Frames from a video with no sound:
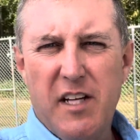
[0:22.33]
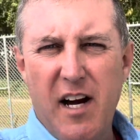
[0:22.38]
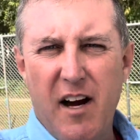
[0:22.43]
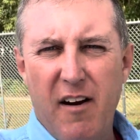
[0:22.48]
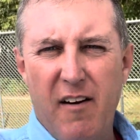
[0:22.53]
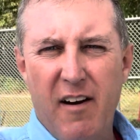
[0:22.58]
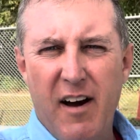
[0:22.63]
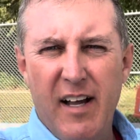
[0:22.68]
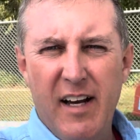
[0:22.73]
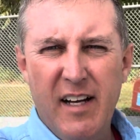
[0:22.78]

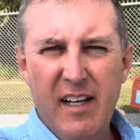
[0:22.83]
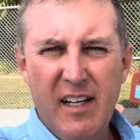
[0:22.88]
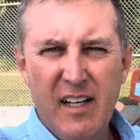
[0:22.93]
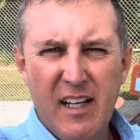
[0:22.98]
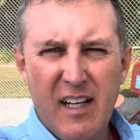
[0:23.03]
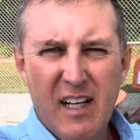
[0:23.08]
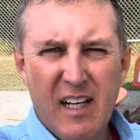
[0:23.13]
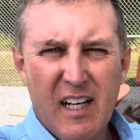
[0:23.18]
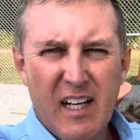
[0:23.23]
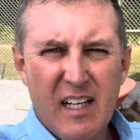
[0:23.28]
Carolina,
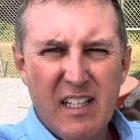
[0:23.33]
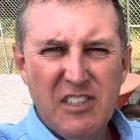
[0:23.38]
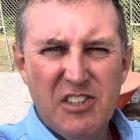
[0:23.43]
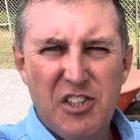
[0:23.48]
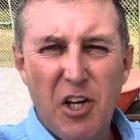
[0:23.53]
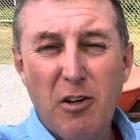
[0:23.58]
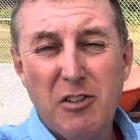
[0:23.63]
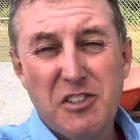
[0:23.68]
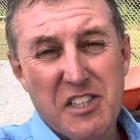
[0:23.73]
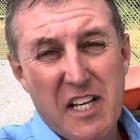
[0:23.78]

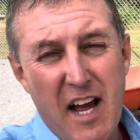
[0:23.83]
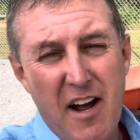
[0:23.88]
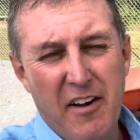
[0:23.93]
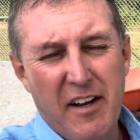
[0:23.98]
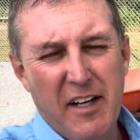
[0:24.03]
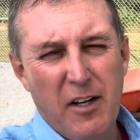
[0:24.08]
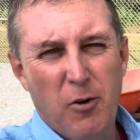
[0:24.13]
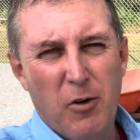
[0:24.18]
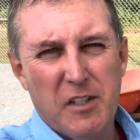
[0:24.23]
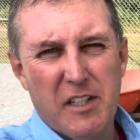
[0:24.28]
Stokes
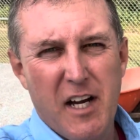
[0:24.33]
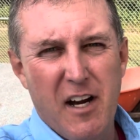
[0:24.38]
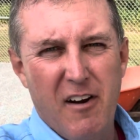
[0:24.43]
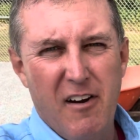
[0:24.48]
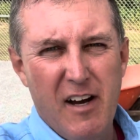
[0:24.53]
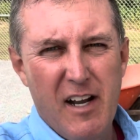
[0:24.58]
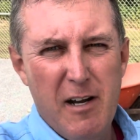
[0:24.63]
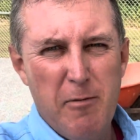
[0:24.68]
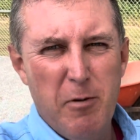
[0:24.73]
County, North Carolina.